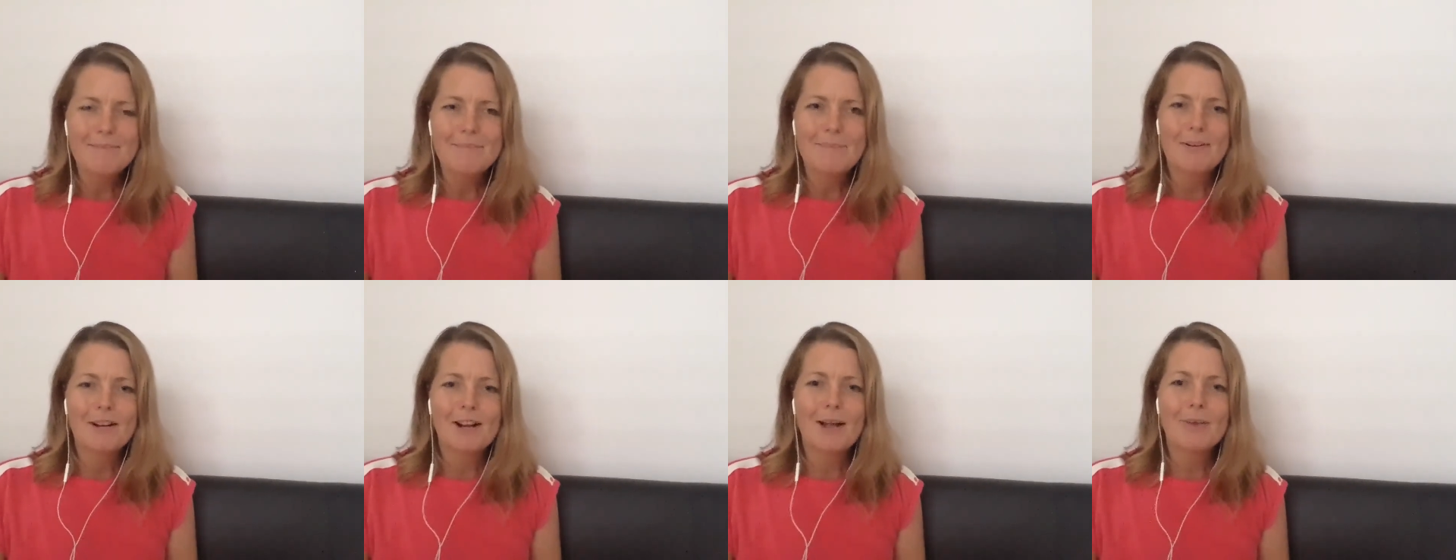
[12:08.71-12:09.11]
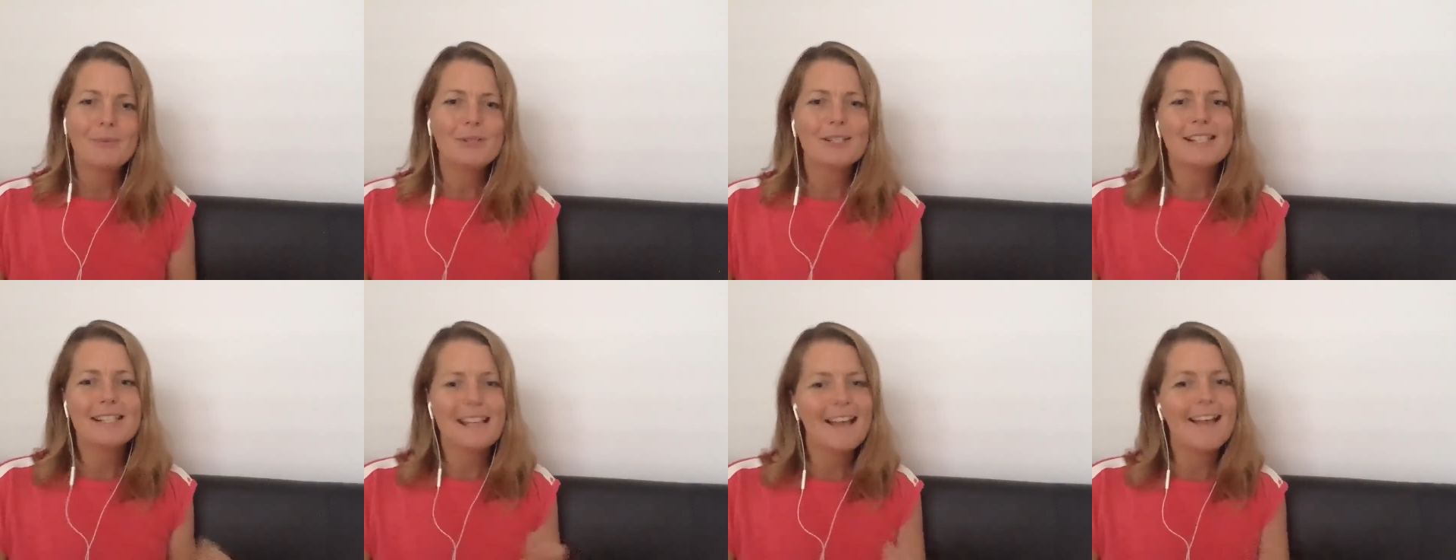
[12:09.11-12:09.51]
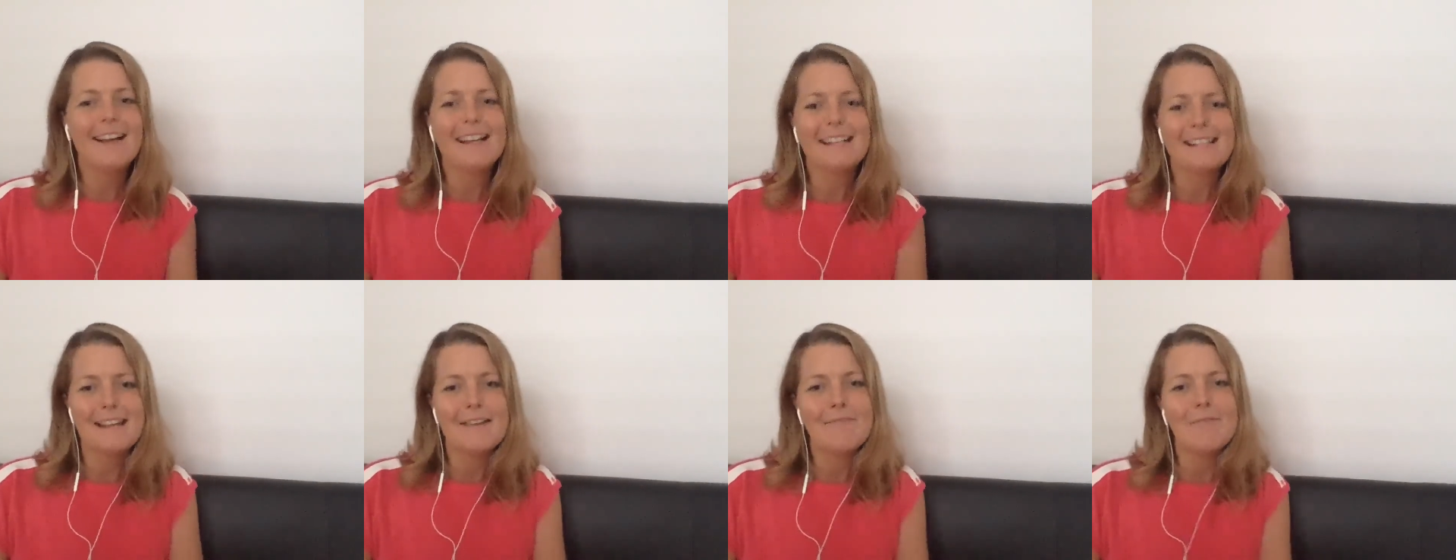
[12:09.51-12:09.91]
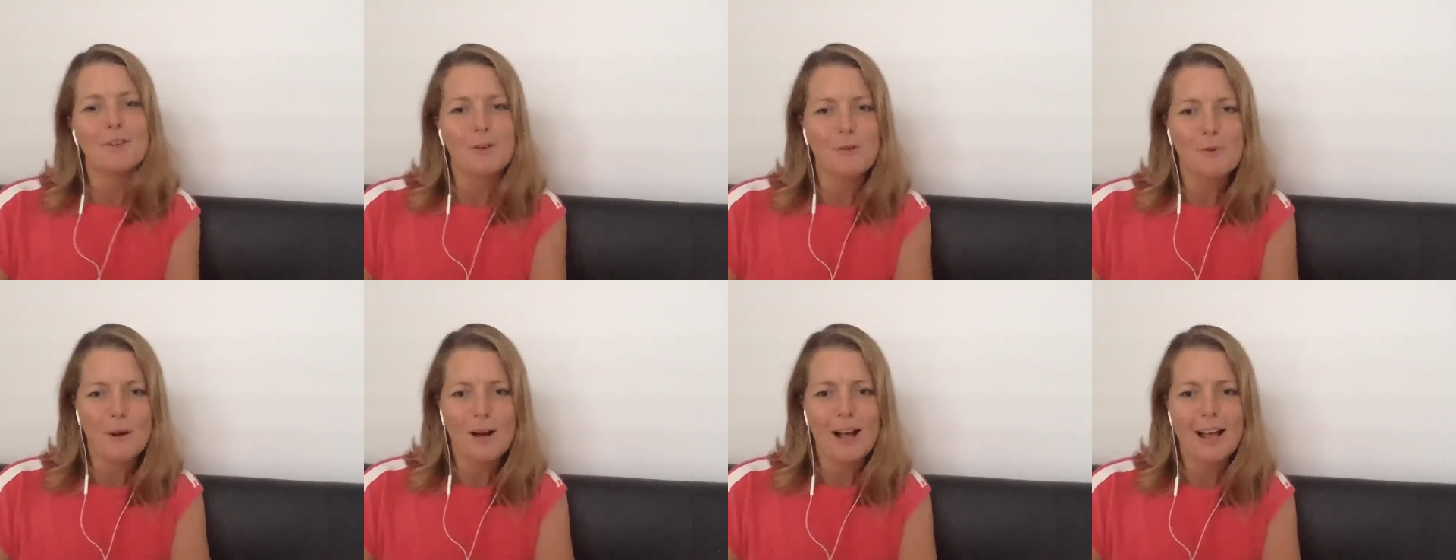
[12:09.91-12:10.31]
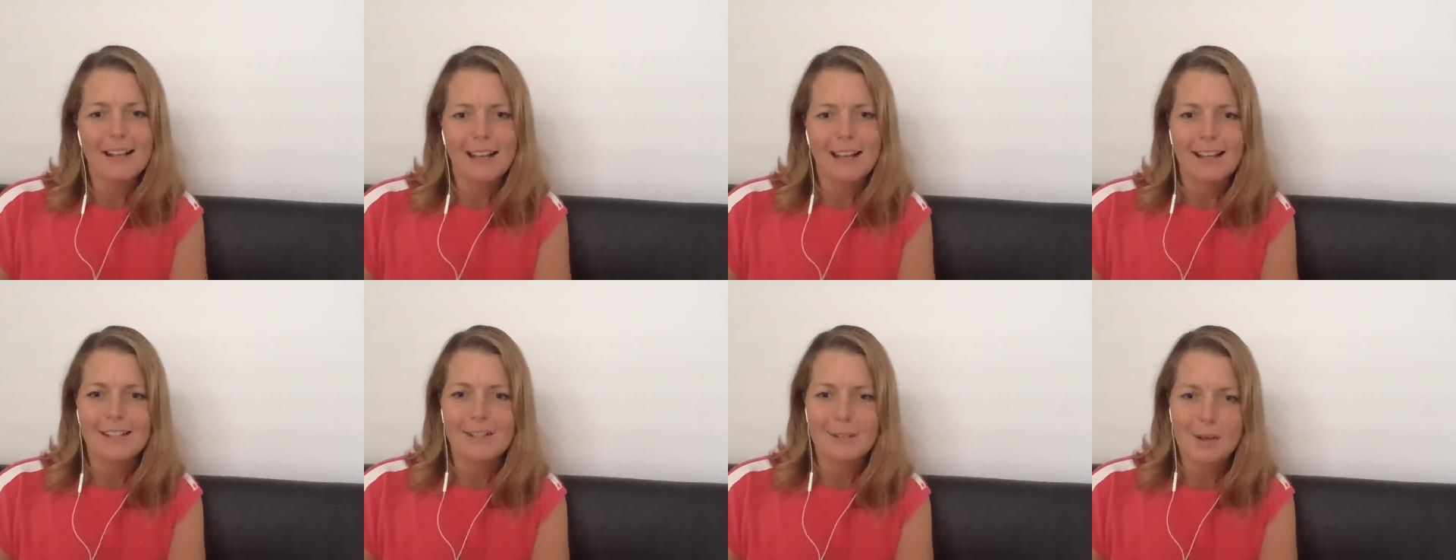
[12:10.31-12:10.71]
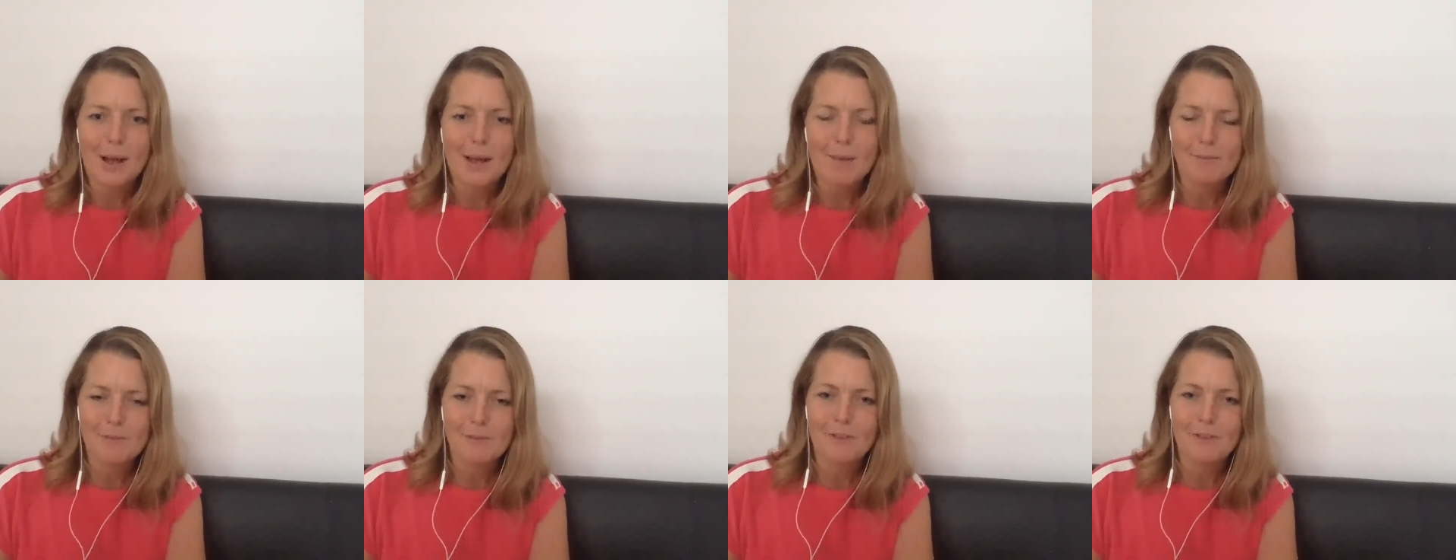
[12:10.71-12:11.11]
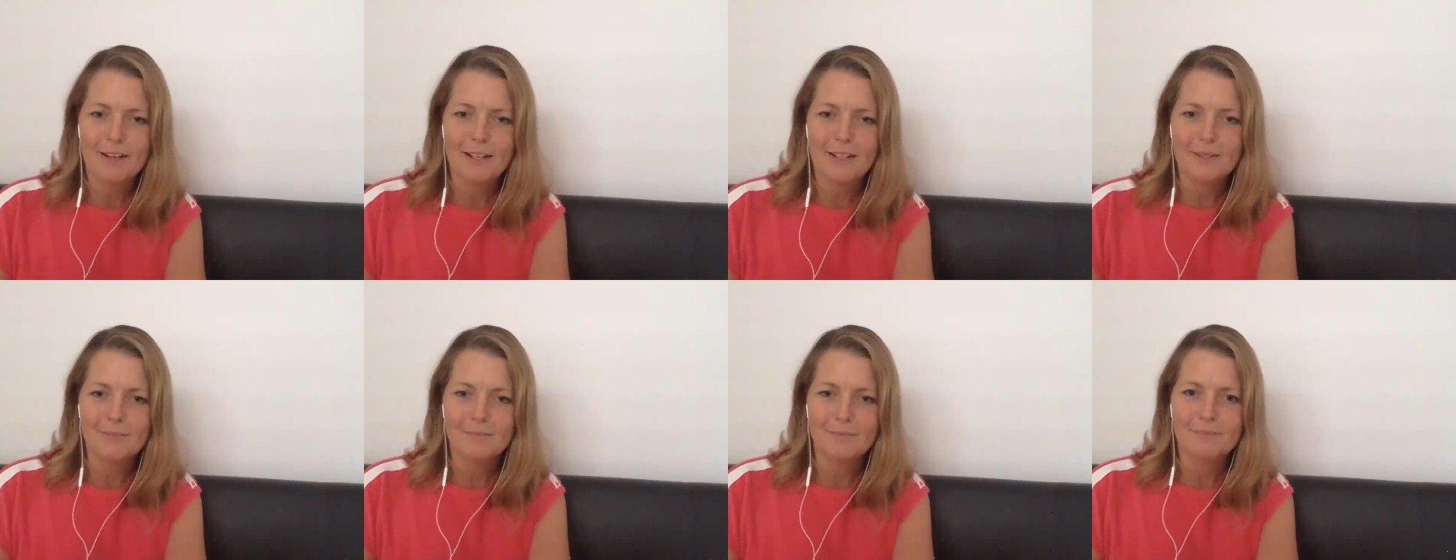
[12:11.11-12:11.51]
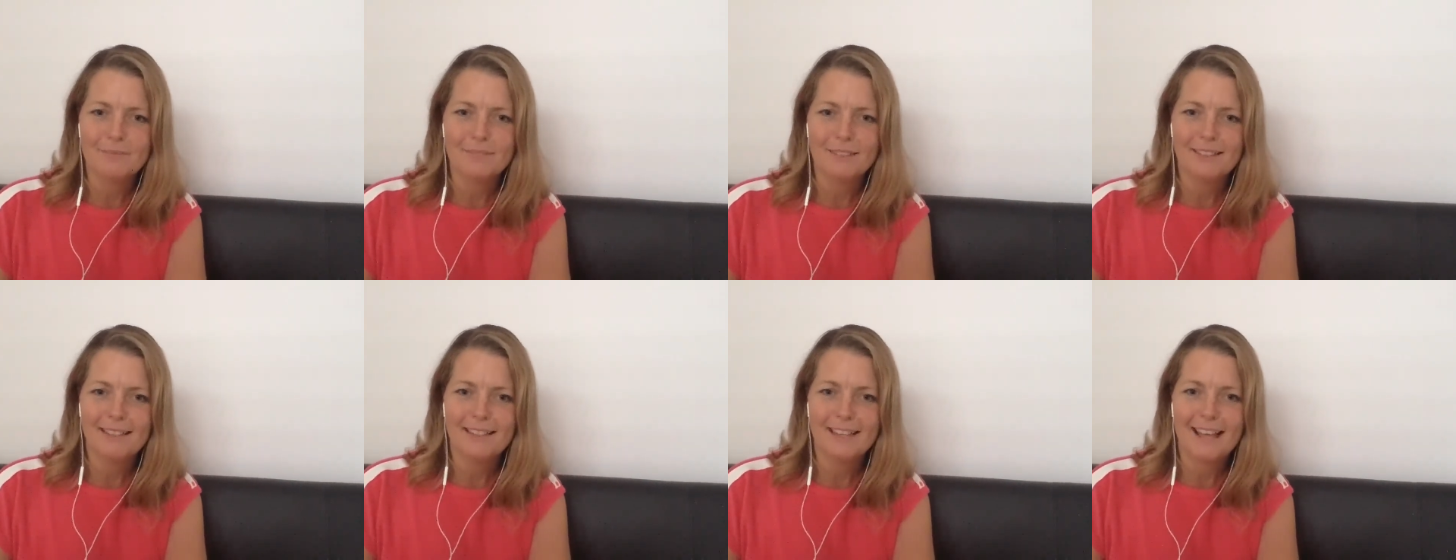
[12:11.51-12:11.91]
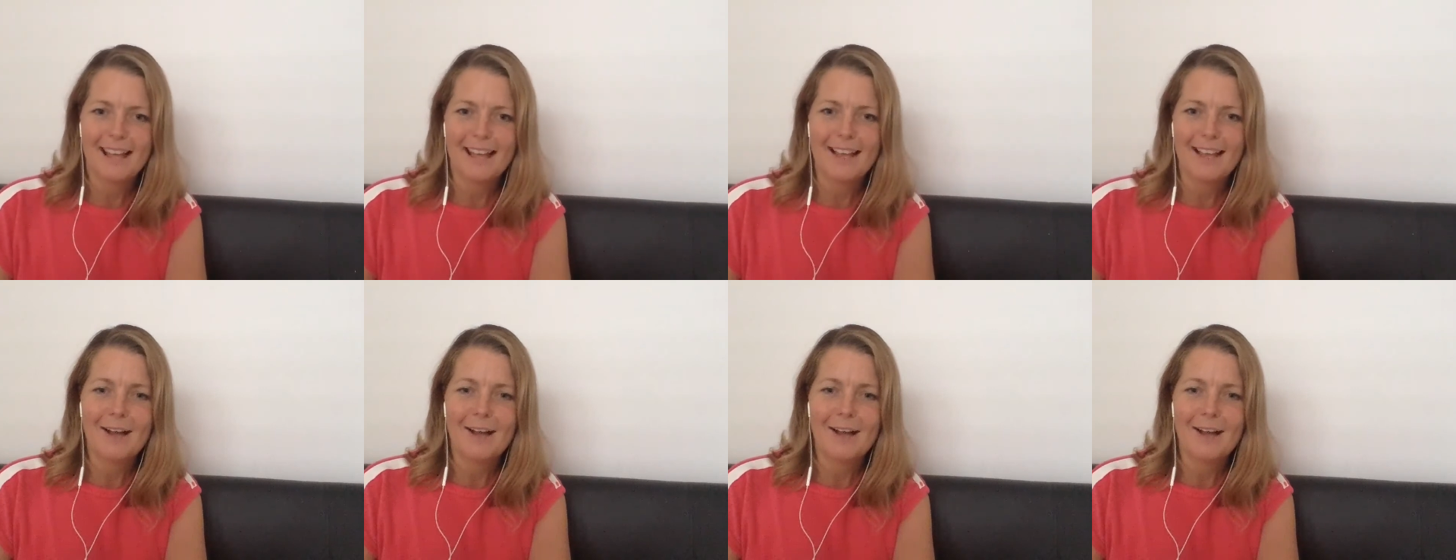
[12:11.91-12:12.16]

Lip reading: but I would say I never quite had time freedom, okay?